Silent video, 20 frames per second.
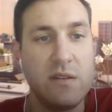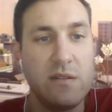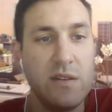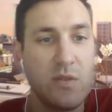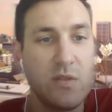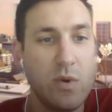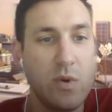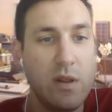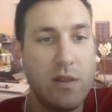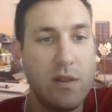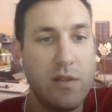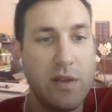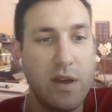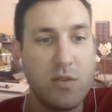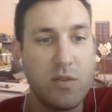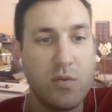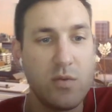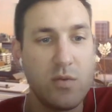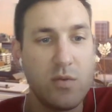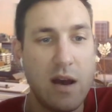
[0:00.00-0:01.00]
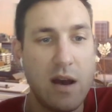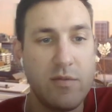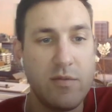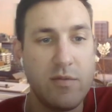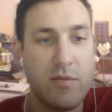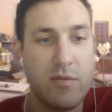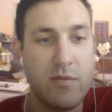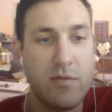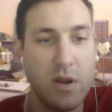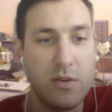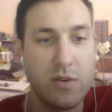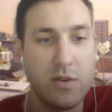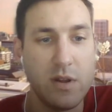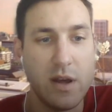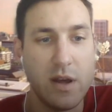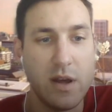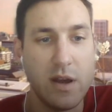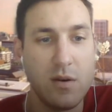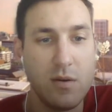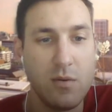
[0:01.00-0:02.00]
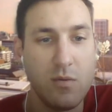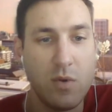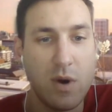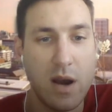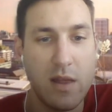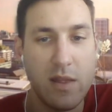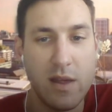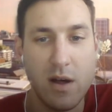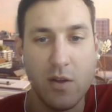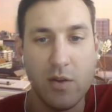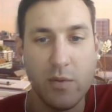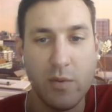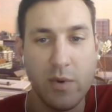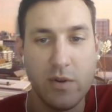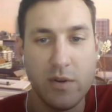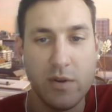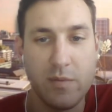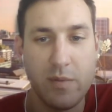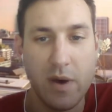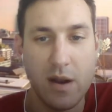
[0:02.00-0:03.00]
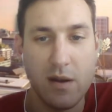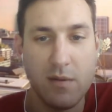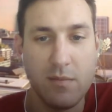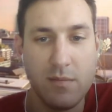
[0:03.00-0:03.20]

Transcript: one of the things where after he wins, you're like, why the hell didn't we just bet him?